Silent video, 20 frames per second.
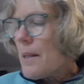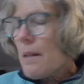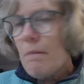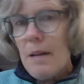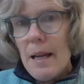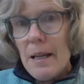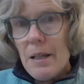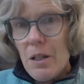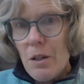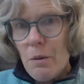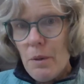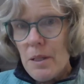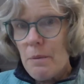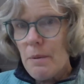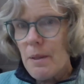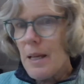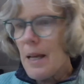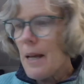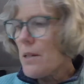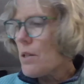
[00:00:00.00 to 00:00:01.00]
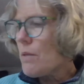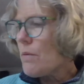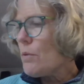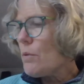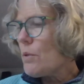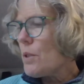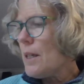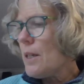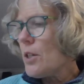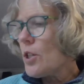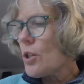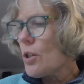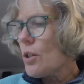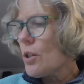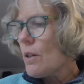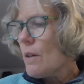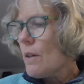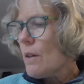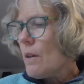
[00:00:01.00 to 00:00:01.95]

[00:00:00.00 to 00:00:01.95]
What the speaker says: the ragu into a casserole dish